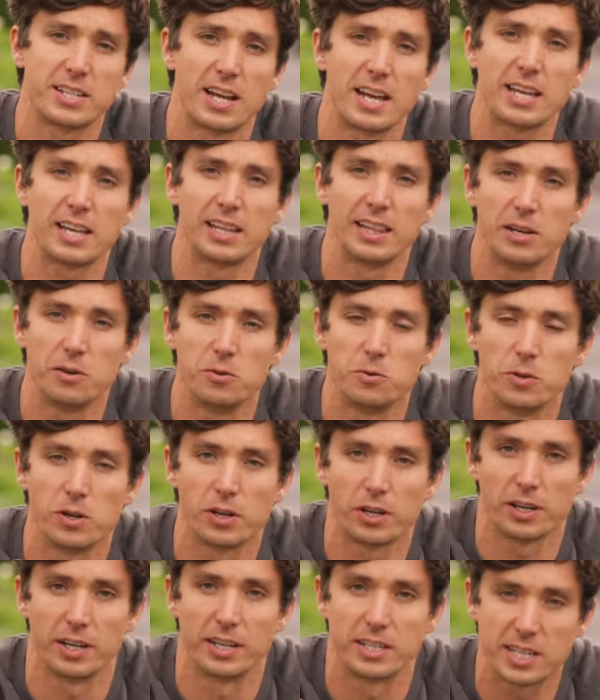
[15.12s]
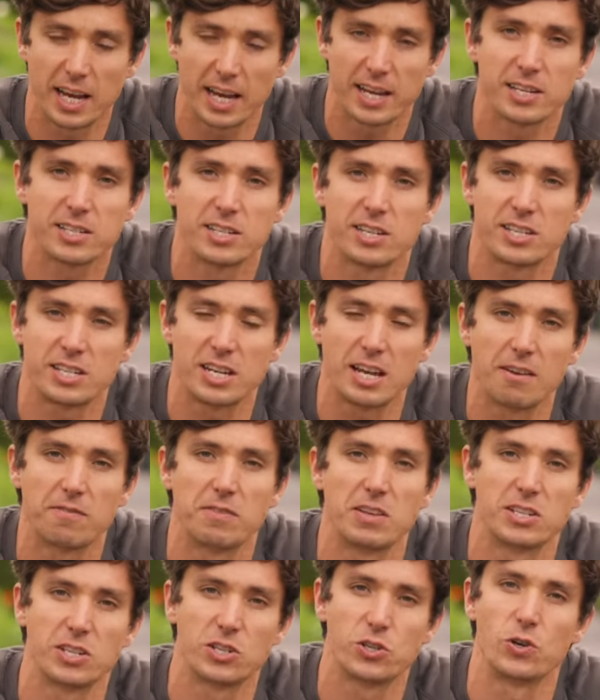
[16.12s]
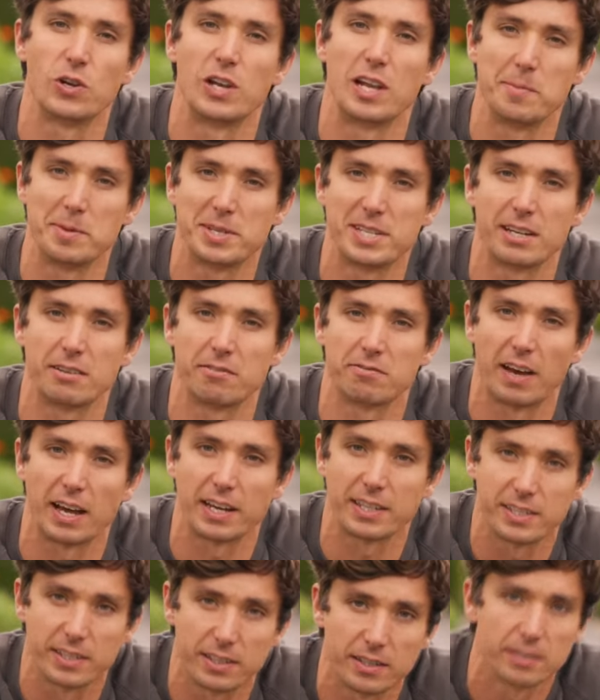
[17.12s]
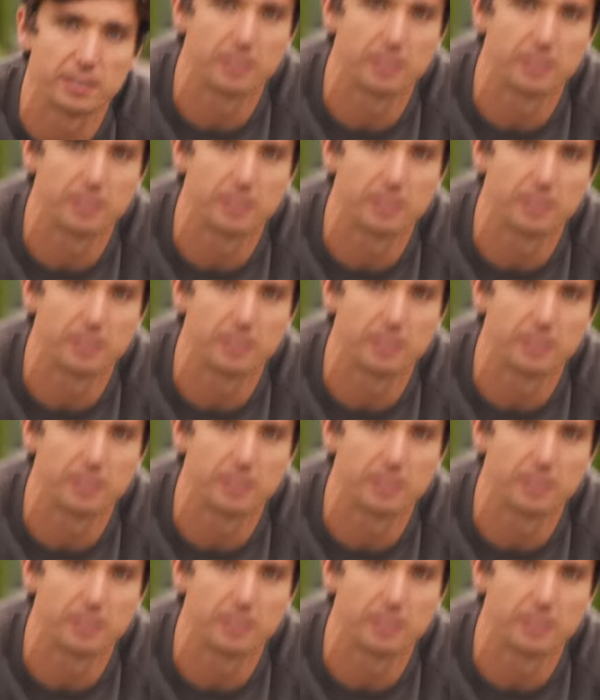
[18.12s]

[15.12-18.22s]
take a little look at a test to see if this is your limiting factor.